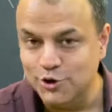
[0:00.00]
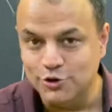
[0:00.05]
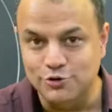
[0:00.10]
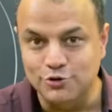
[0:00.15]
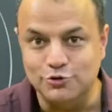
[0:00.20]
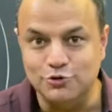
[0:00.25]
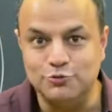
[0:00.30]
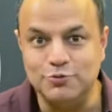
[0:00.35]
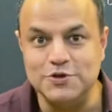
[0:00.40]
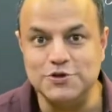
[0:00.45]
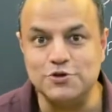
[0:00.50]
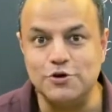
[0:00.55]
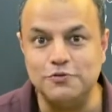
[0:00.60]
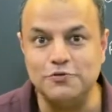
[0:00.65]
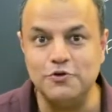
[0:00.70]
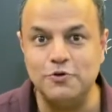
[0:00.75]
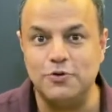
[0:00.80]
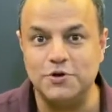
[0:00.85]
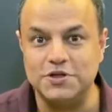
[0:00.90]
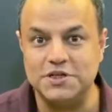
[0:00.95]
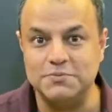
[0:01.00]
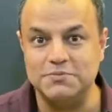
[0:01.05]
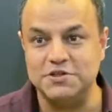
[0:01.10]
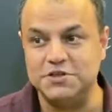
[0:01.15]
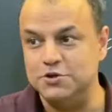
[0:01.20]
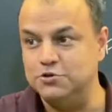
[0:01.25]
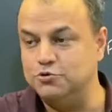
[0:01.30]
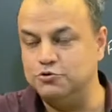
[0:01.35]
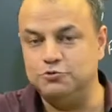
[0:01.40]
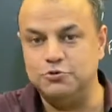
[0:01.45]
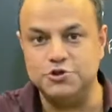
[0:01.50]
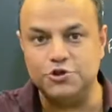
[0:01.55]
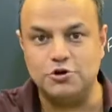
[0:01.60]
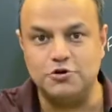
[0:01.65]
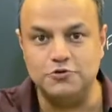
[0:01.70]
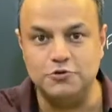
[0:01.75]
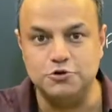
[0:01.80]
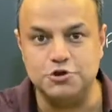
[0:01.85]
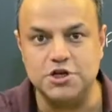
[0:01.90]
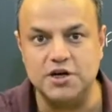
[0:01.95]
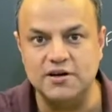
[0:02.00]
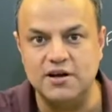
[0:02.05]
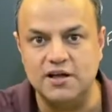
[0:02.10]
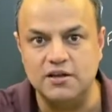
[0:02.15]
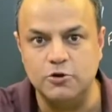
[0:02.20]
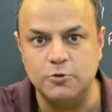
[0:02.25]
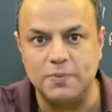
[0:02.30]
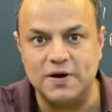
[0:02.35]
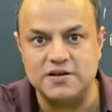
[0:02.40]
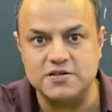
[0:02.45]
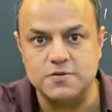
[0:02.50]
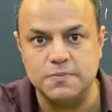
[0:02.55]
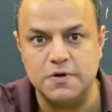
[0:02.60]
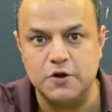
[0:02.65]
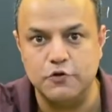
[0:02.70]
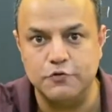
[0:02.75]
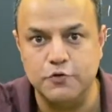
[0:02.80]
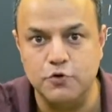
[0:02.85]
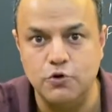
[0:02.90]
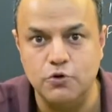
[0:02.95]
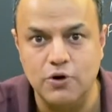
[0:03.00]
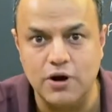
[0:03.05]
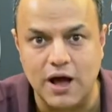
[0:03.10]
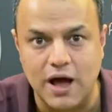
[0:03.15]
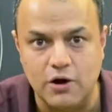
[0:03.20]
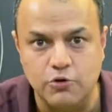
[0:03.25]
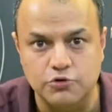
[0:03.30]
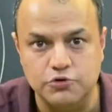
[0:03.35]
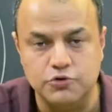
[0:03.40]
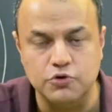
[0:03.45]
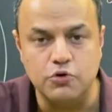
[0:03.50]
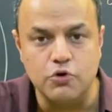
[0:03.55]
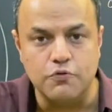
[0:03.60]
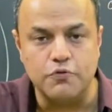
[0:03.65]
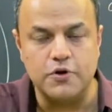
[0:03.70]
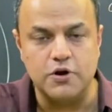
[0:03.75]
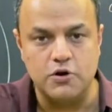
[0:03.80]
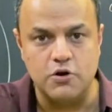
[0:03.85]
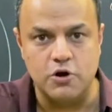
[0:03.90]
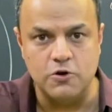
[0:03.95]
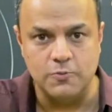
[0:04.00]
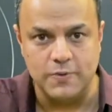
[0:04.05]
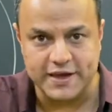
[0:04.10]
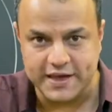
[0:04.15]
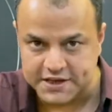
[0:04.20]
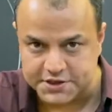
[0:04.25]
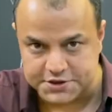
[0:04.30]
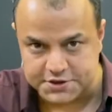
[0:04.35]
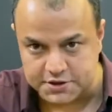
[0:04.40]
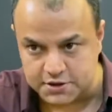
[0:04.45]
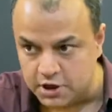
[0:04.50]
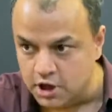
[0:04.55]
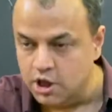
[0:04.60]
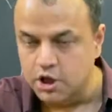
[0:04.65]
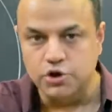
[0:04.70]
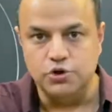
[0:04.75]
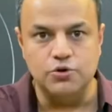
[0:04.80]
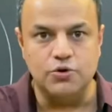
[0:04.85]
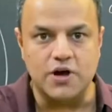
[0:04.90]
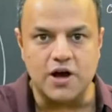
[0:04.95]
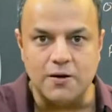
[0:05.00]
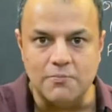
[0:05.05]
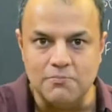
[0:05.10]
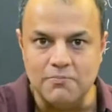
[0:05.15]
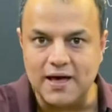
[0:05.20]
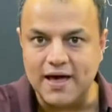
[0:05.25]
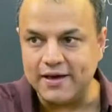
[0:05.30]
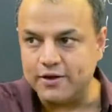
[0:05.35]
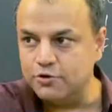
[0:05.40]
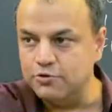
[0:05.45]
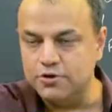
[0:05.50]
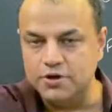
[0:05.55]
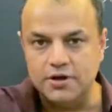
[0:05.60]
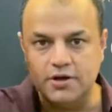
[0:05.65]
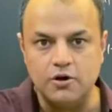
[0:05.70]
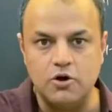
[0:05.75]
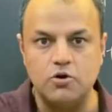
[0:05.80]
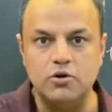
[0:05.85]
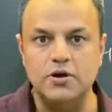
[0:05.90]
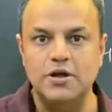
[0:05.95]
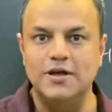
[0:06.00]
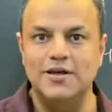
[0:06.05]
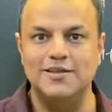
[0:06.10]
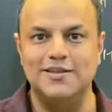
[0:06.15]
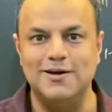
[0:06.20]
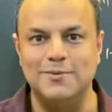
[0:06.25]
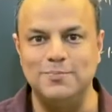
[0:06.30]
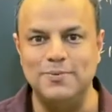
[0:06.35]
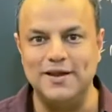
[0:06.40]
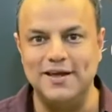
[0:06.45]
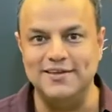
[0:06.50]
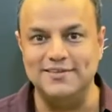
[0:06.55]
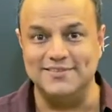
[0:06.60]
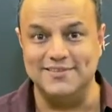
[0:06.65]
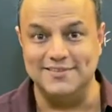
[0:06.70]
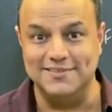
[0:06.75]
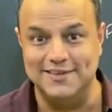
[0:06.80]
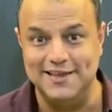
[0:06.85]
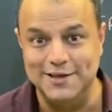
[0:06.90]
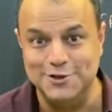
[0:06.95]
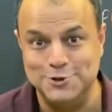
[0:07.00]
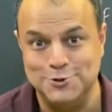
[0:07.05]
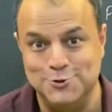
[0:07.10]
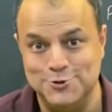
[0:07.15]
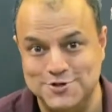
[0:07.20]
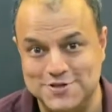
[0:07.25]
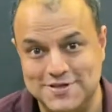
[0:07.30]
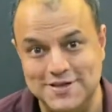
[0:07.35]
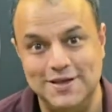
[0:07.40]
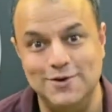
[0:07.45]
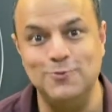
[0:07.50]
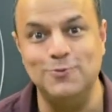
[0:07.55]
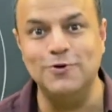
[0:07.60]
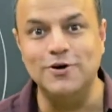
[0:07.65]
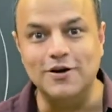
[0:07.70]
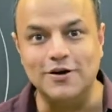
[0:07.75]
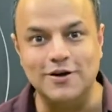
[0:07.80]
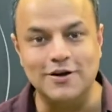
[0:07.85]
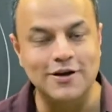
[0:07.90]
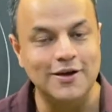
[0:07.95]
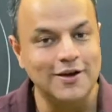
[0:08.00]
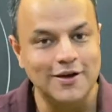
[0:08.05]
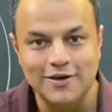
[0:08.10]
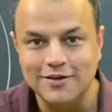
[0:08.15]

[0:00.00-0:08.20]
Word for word: You switch off your washing machine, you shut down the power supply of your whole house, you go for a long vacation, you come back, you turn on the appliances. They should still work.